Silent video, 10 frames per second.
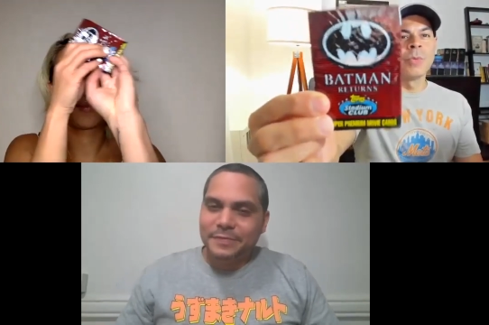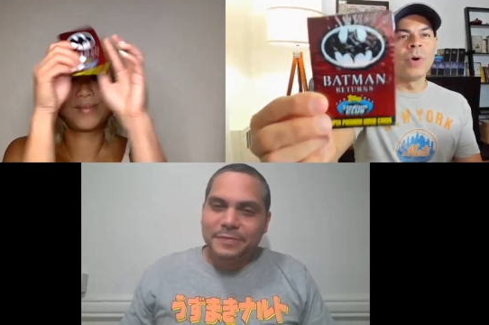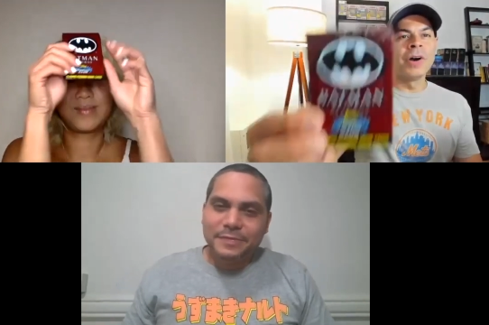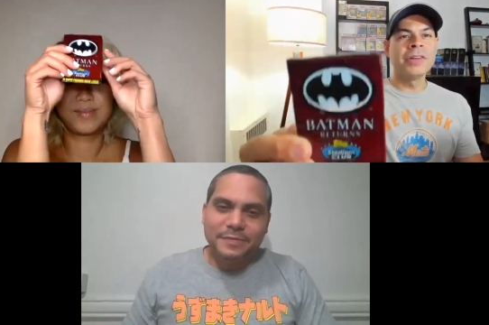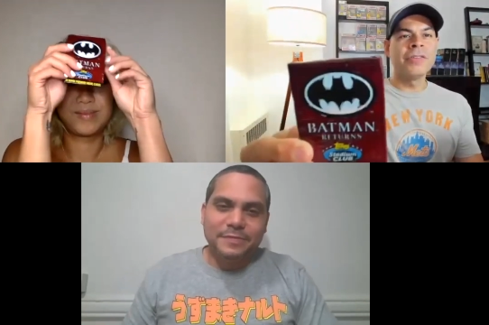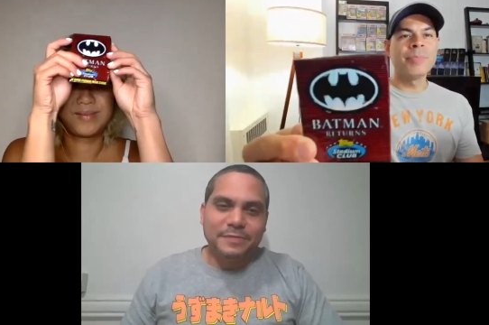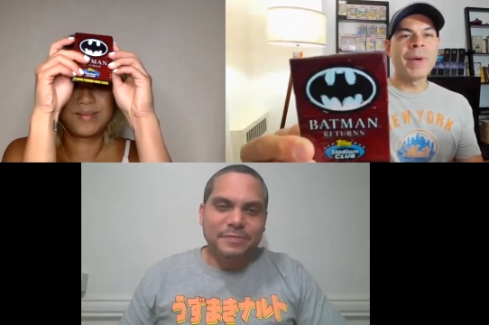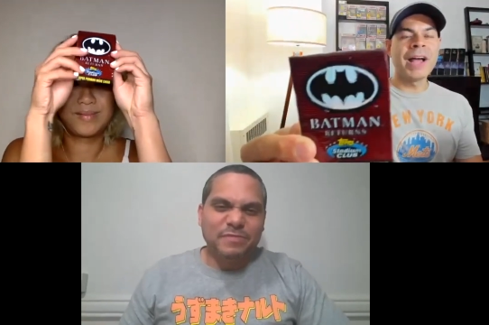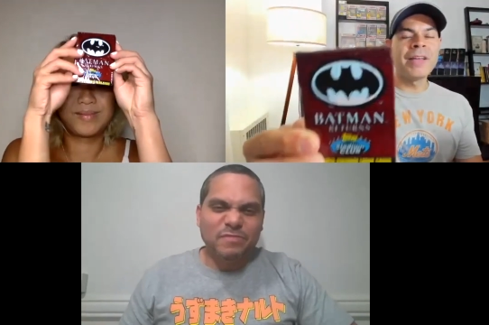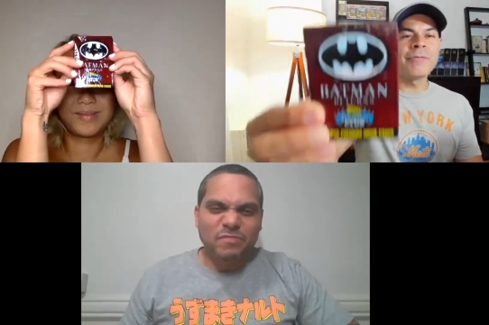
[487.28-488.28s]
Speaker 1: one of
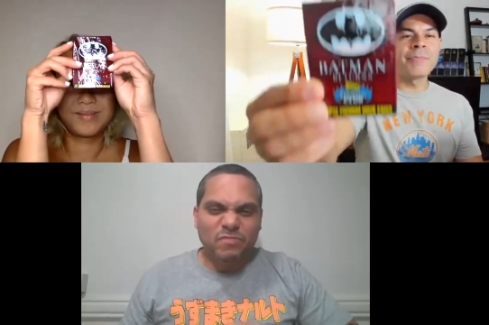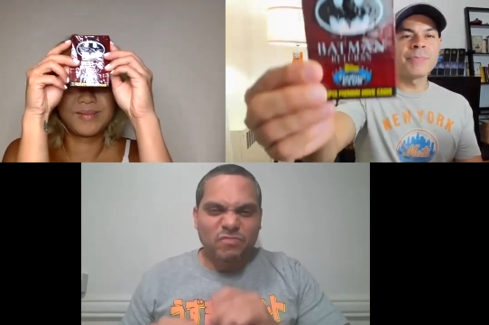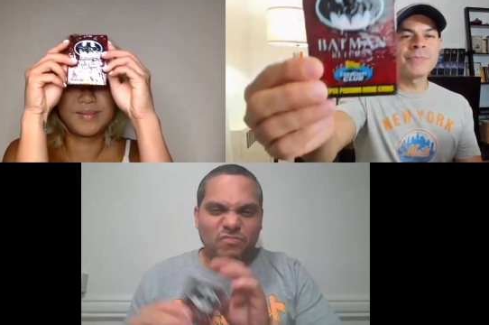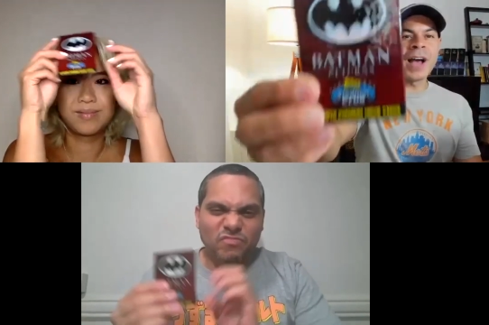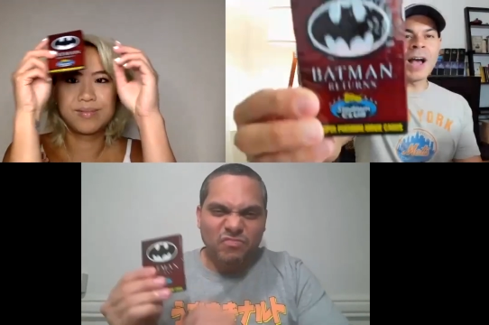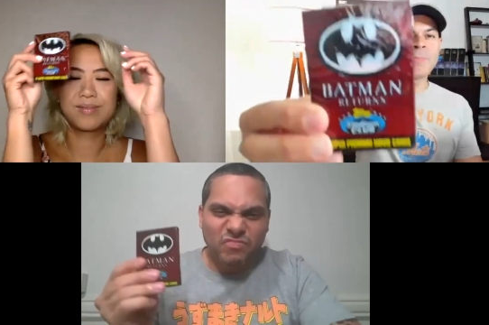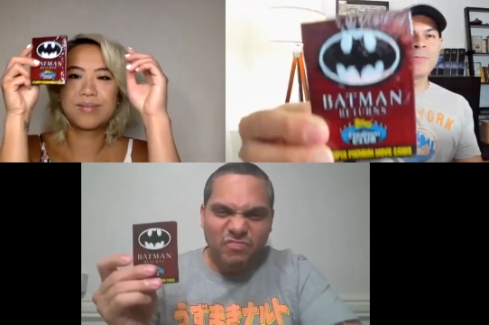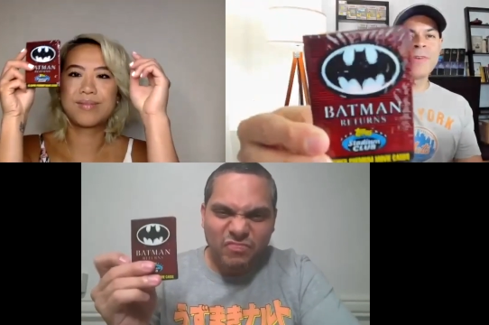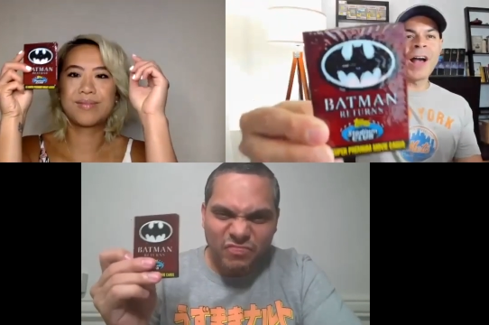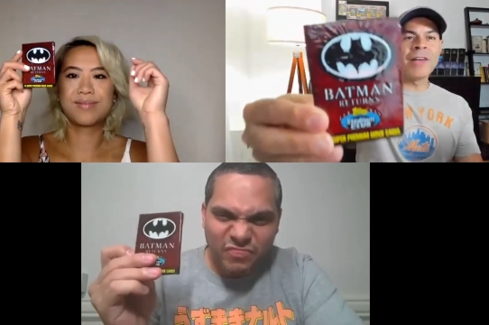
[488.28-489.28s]
my top
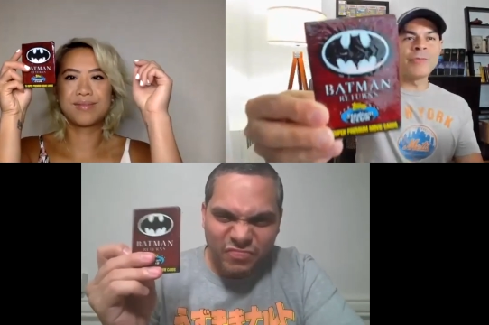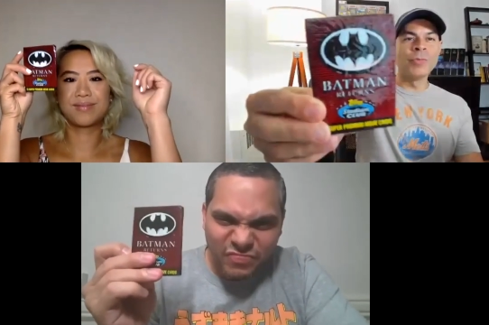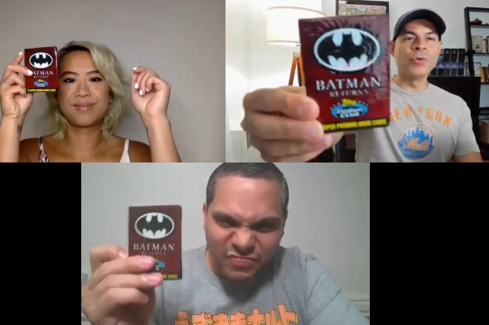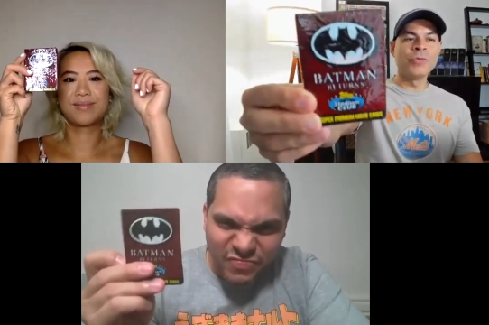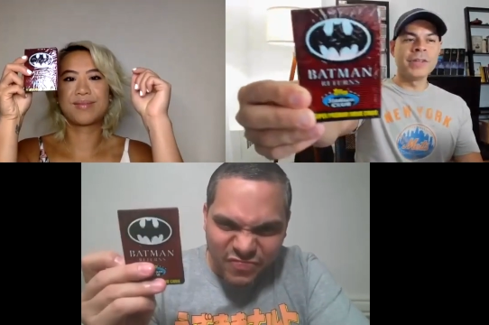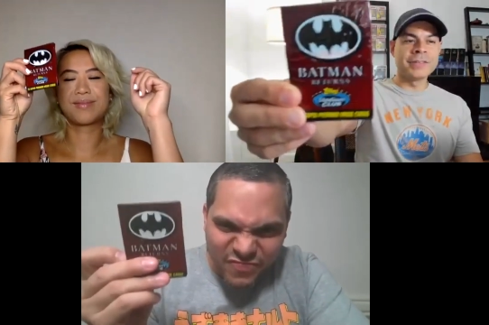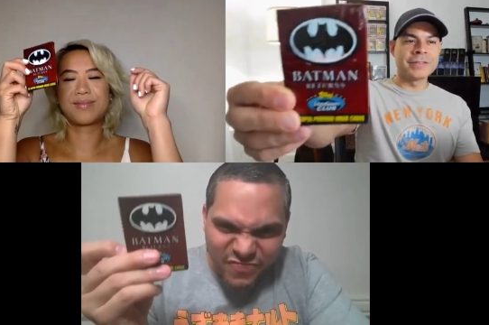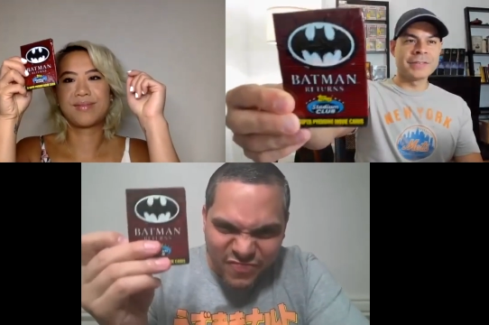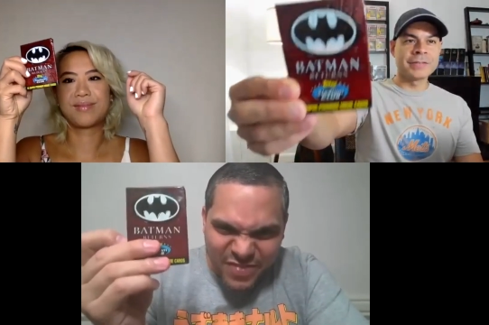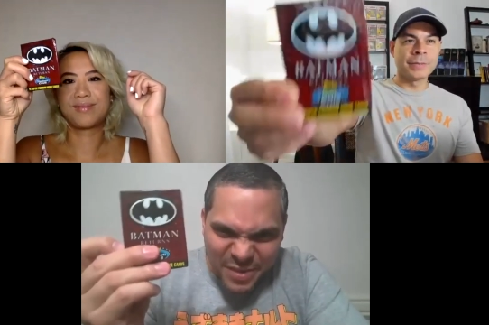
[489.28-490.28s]
five
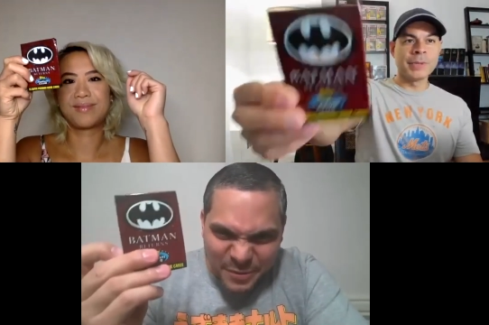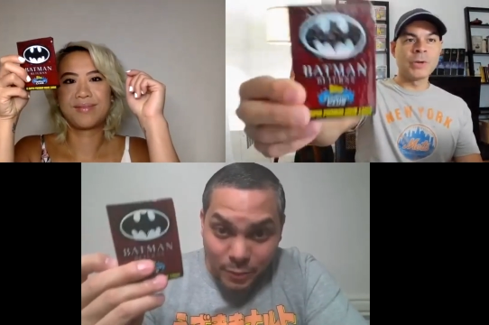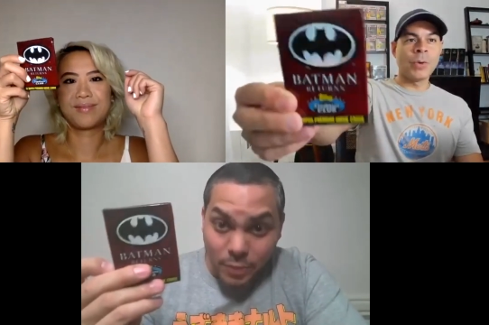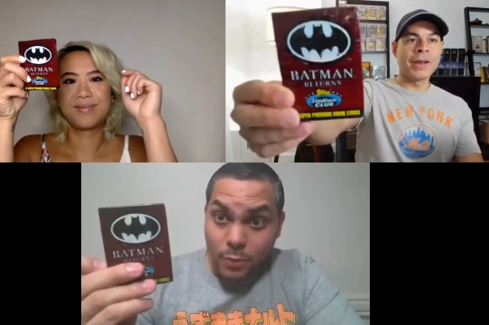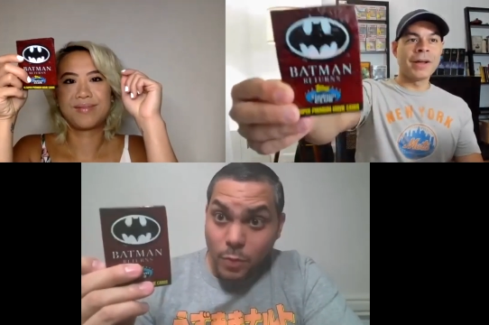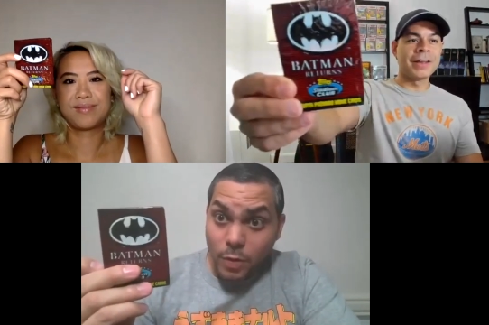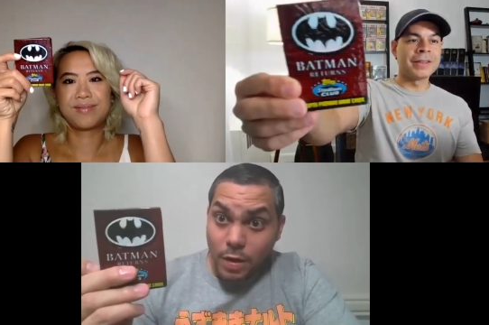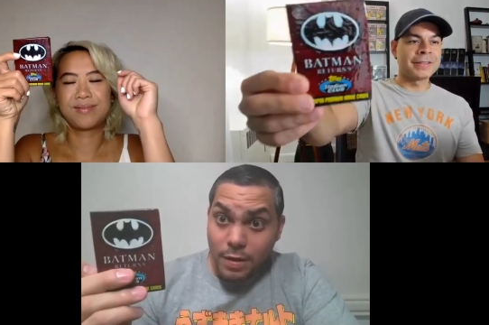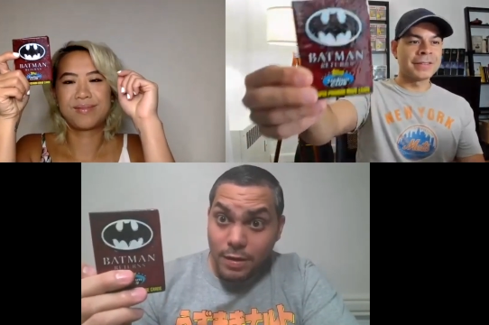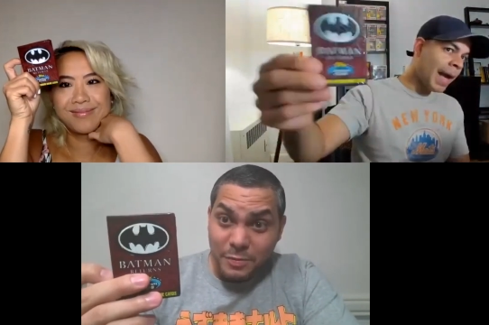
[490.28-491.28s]
movies, to be quite
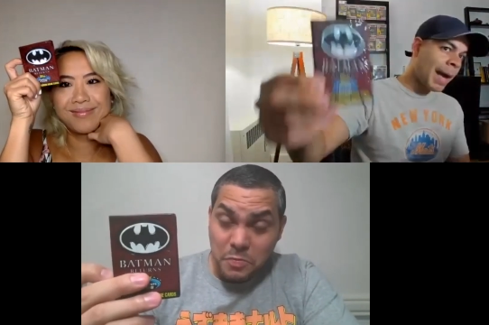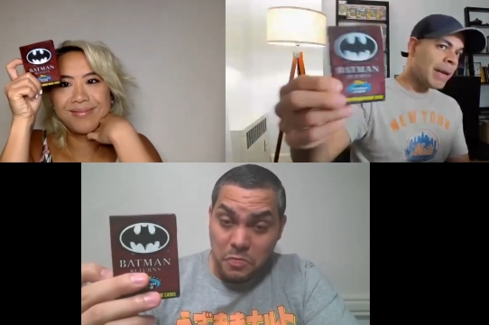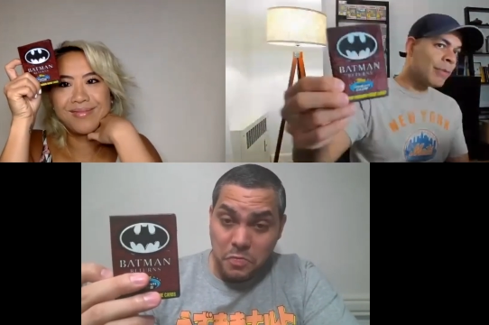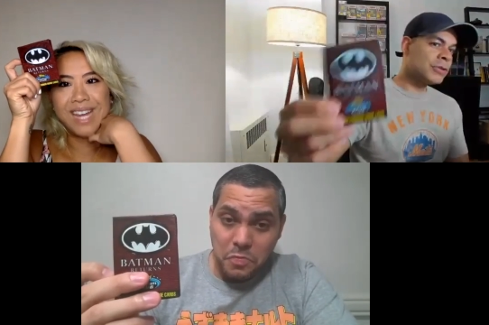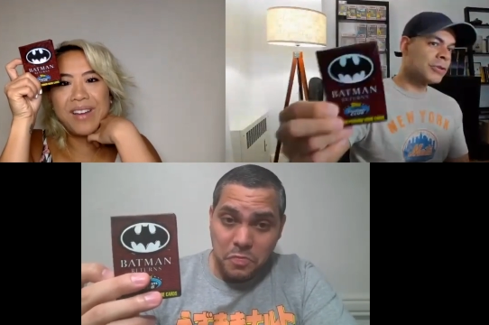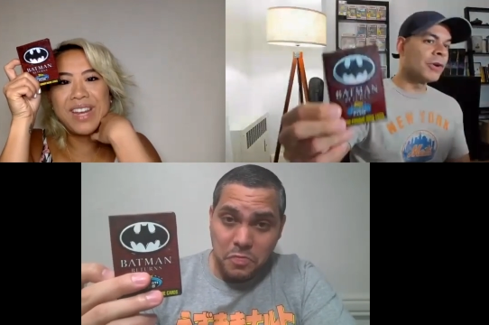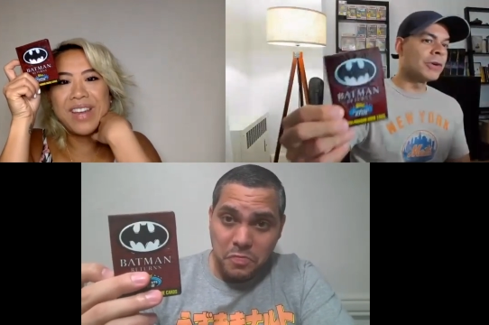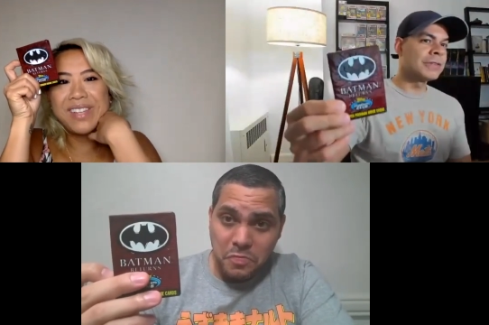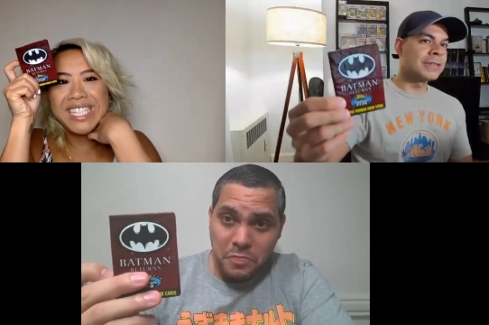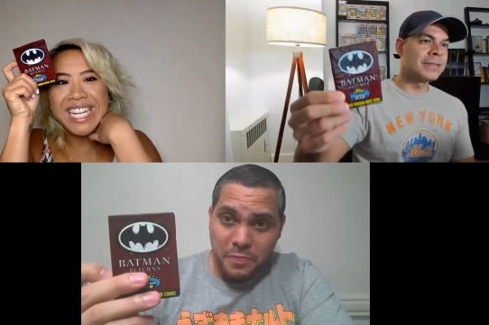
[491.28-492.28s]
honest. Batman Returns.
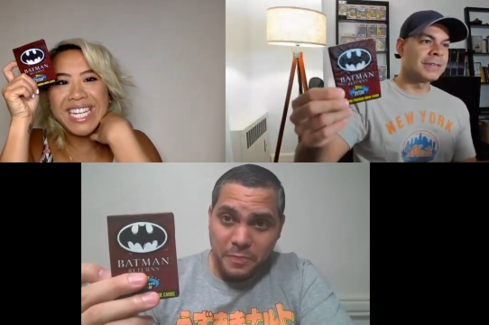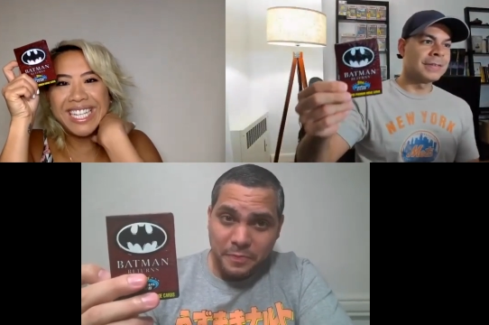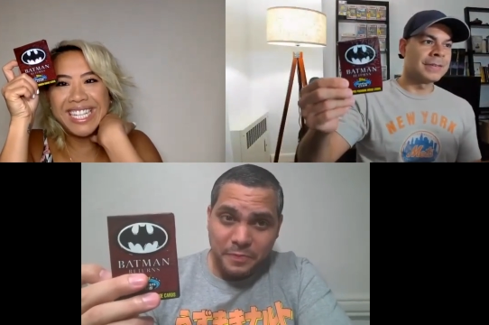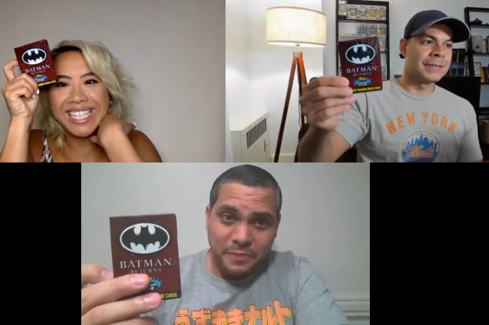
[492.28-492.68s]
Never
Speaker 2: seen it.